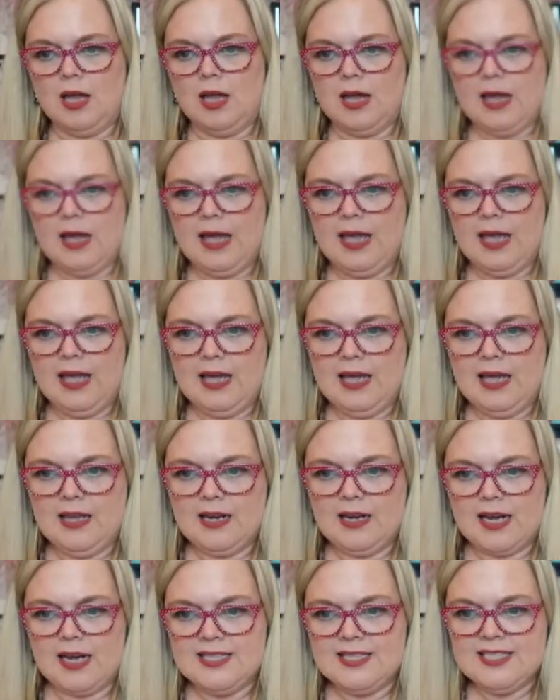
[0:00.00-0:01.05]
And
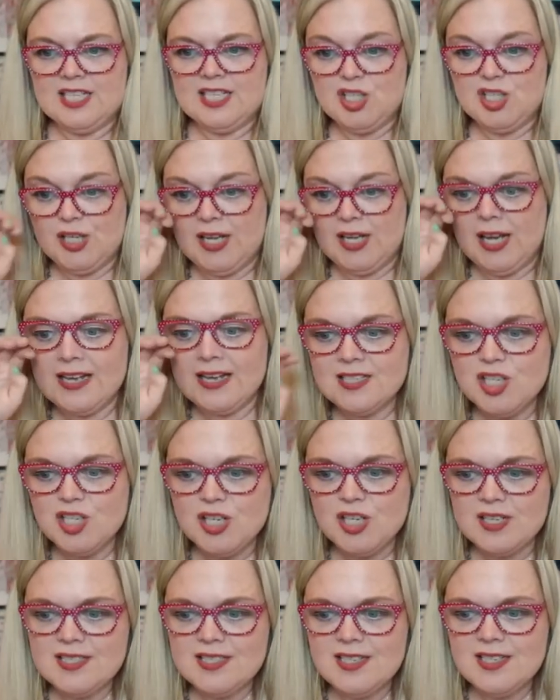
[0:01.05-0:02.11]
I see Gia has a
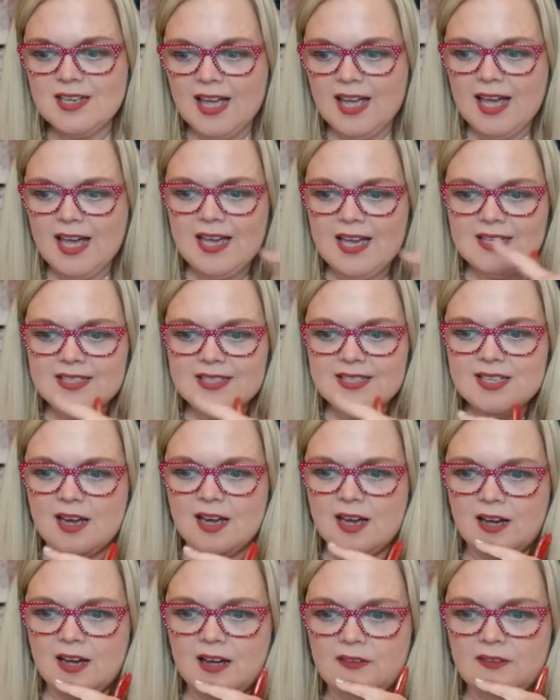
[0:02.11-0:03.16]
just in case
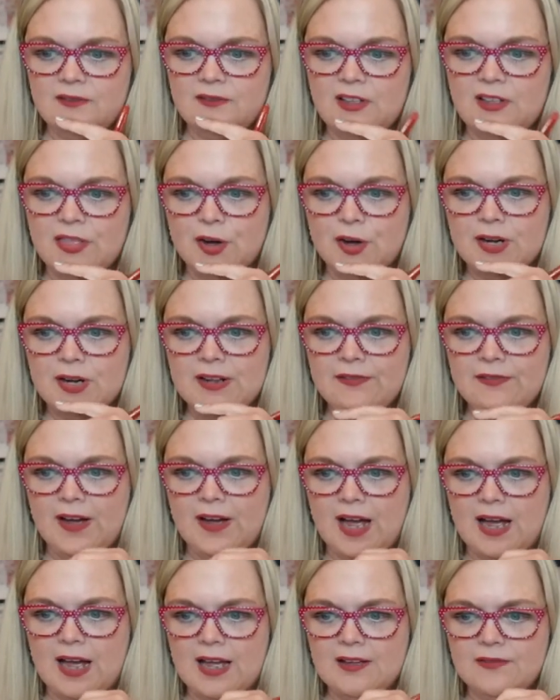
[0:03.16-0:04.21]
of
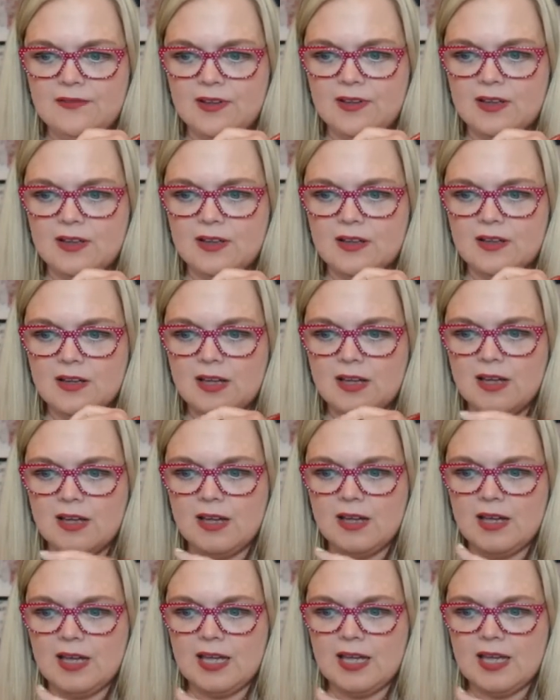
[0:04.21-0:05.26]
35.
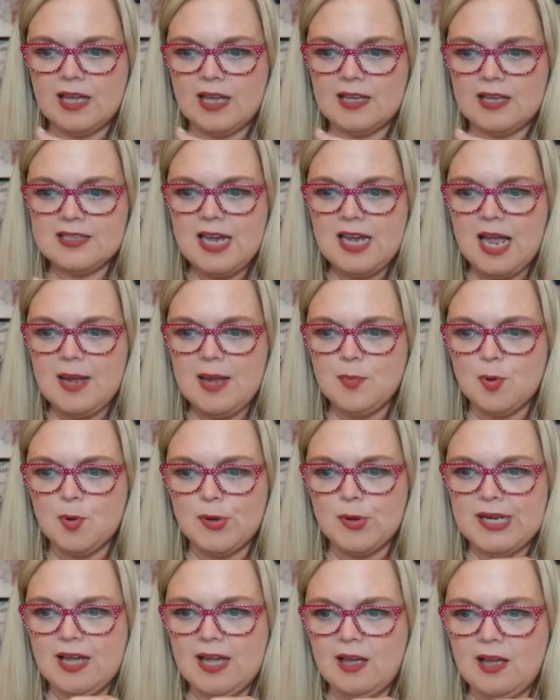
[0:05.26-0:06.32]
And hi,
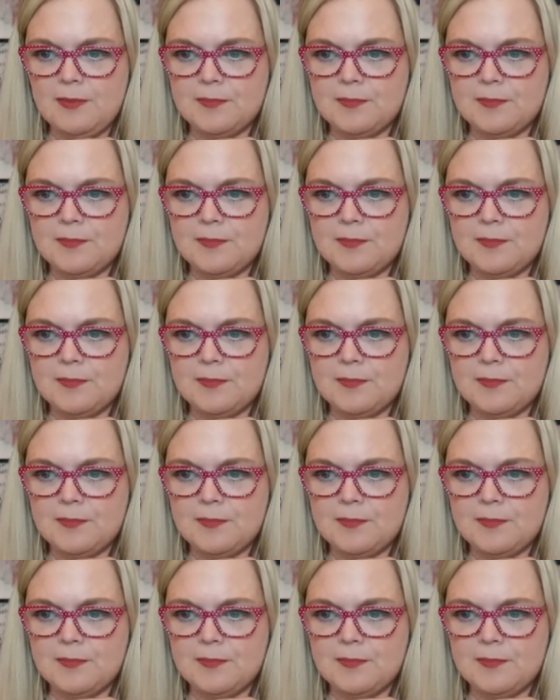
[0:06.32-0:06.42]
Maria.